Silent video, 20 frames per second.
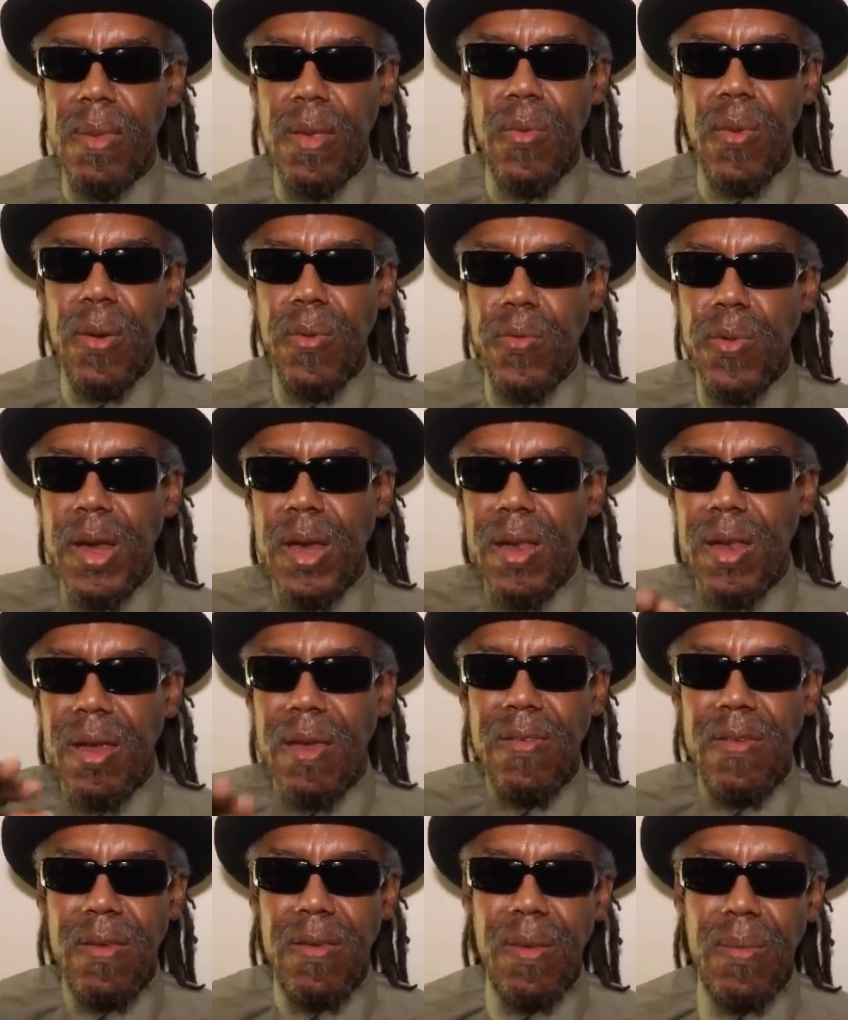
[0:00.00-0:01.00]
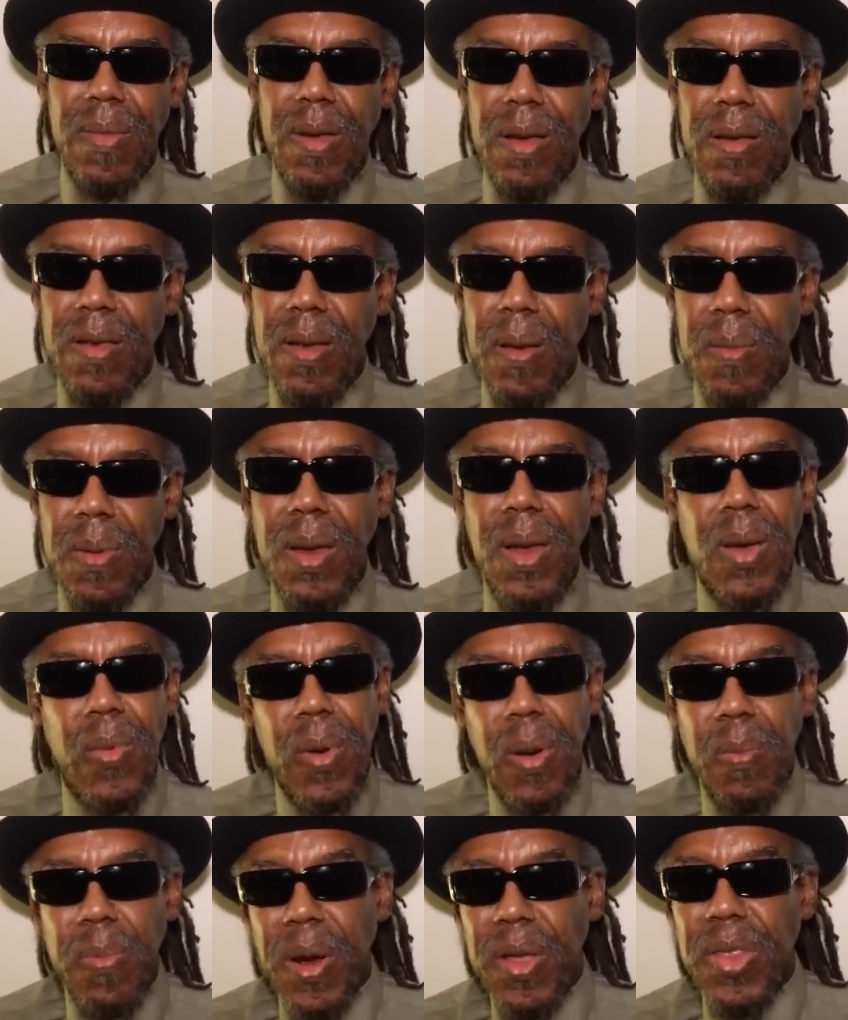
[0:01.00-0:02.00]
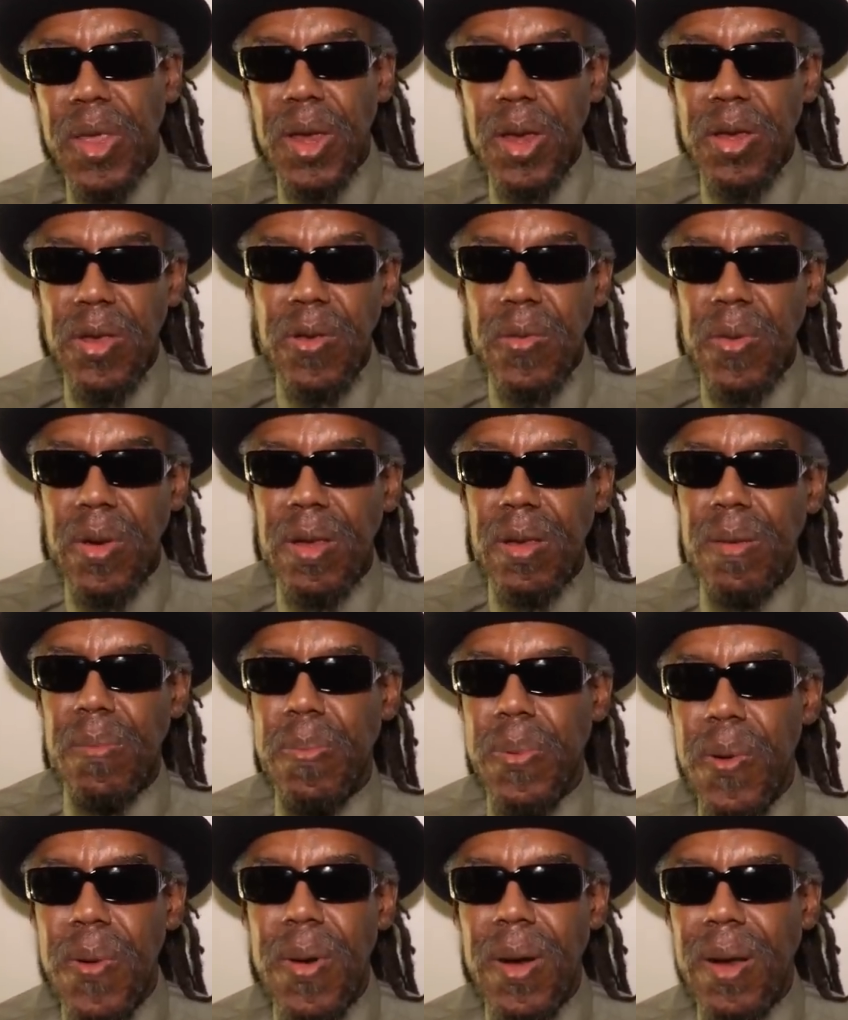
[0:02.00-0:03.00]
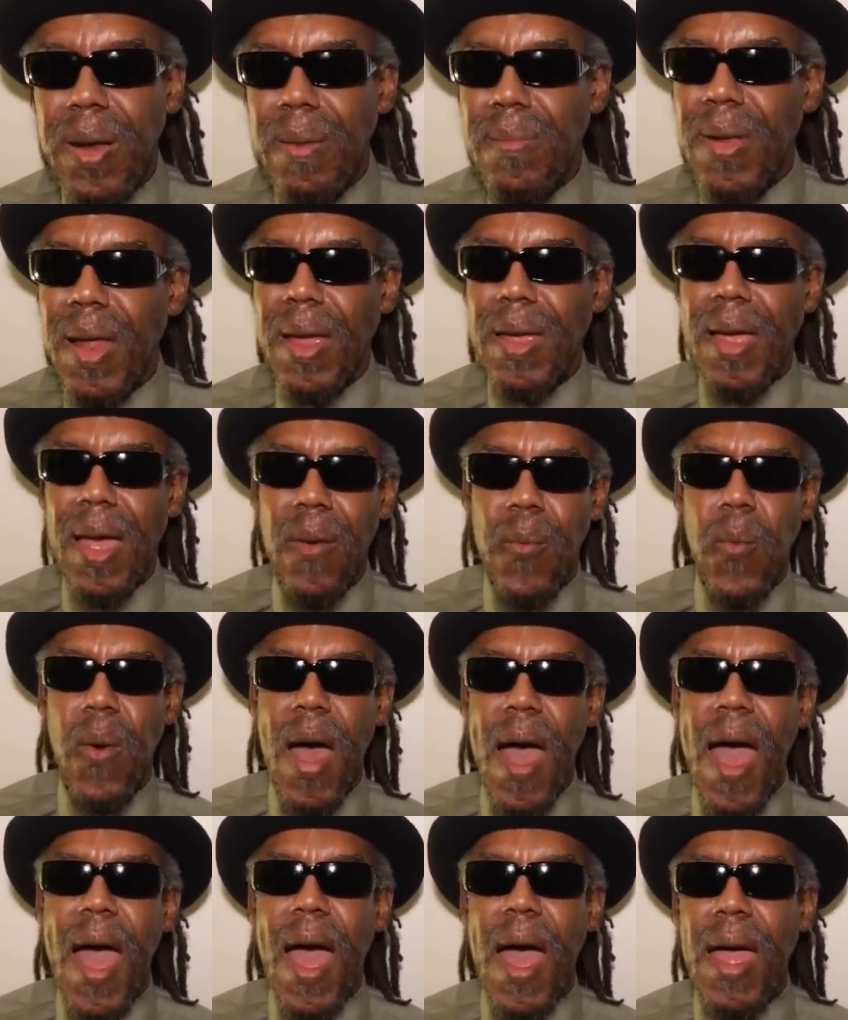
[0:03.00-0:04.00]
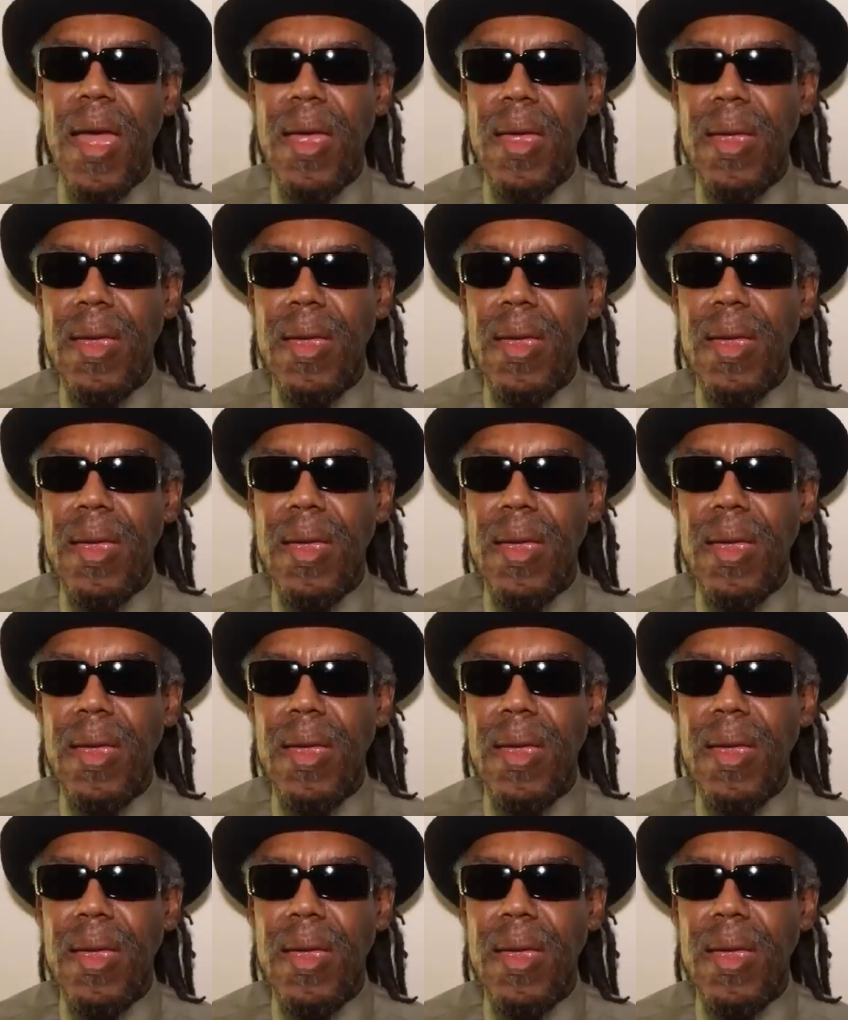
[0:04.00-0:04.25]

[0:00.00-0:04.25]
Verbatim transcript: You want to read that shit? Some nigga tell me, well, brother, history is important. I'm like, why?